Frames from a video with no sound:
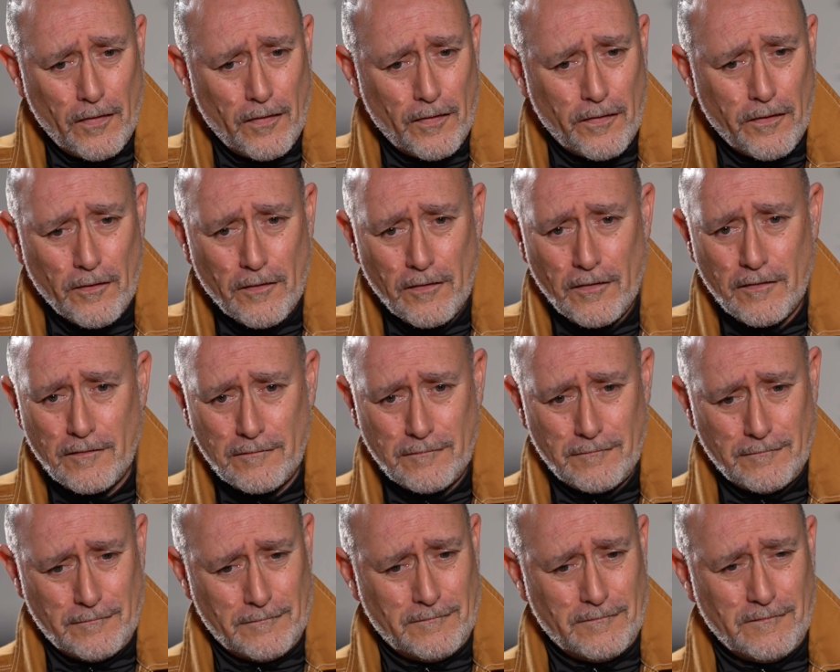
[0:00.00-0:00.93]
that
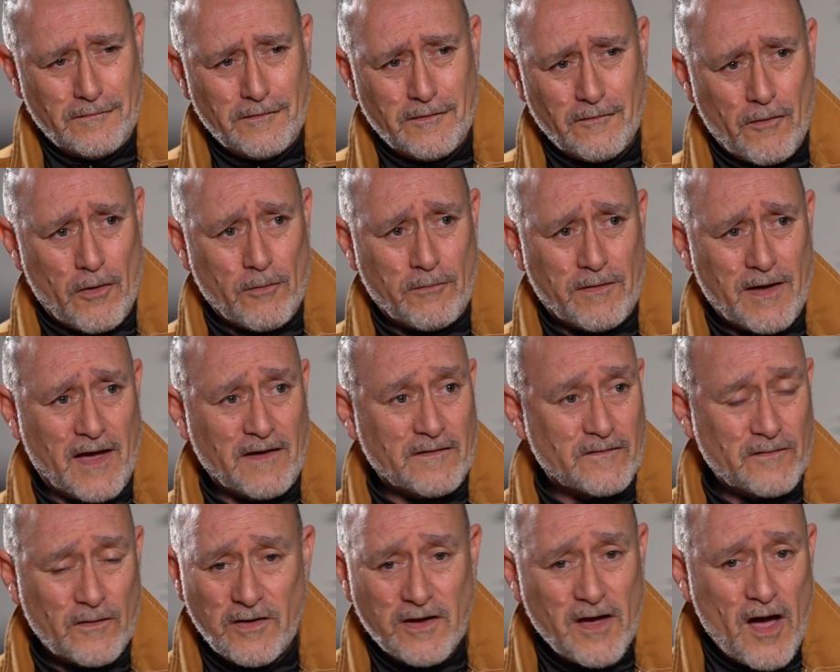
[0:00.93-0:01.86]
you're okay.
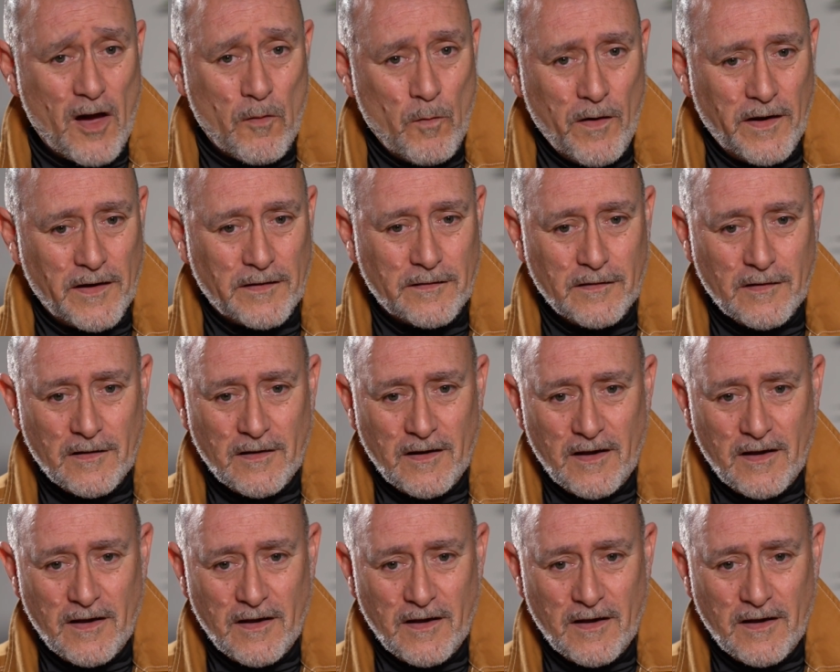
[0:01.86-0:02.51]
So you can't win.